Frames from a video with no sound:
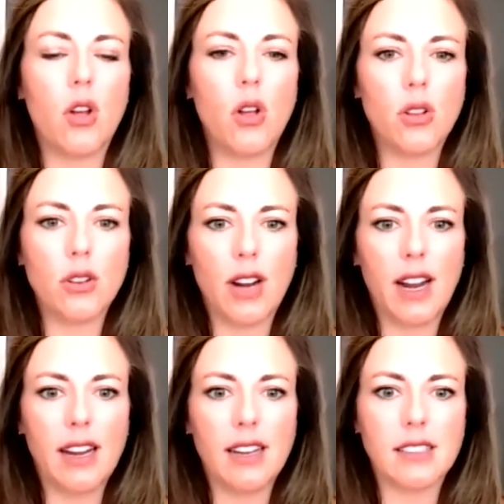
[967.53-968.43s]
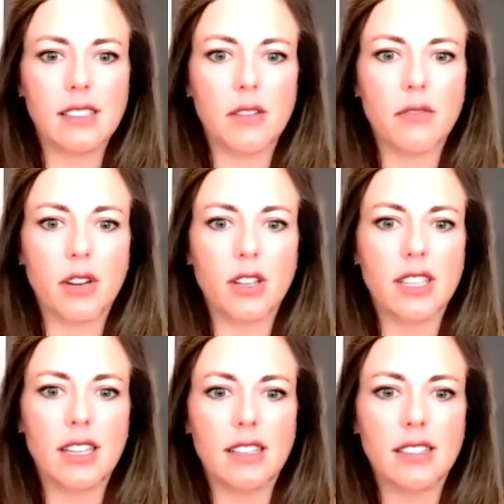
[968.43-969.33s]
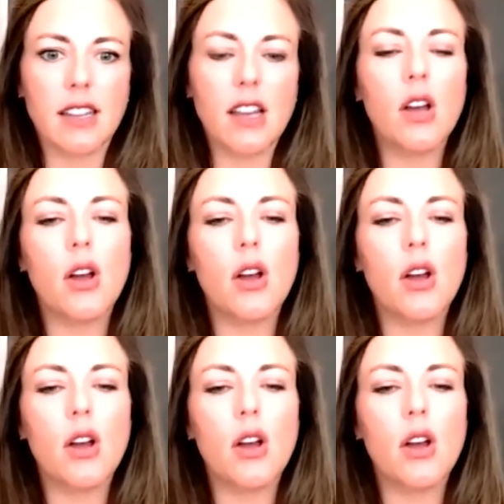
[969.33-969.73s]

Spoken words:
whole grains versus,